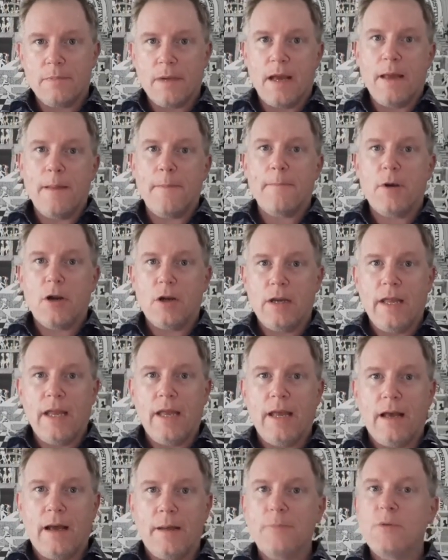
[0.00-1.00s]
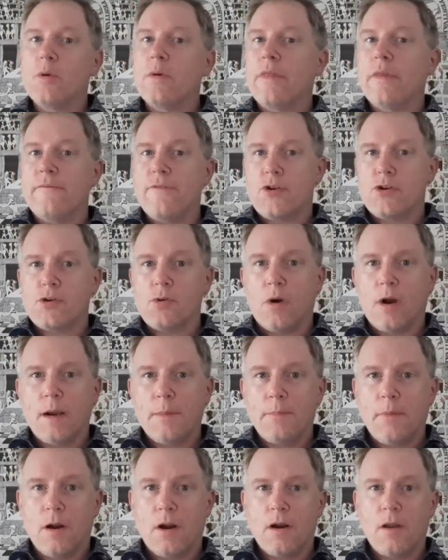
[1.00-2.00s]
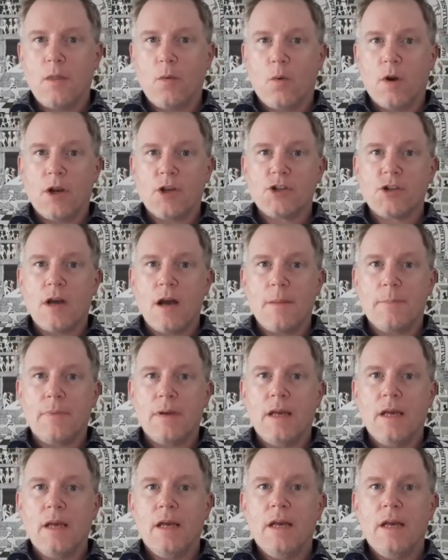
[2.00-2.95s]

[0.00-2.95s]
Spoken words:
I am Bernie. I'm doing the visual art part of the workshop.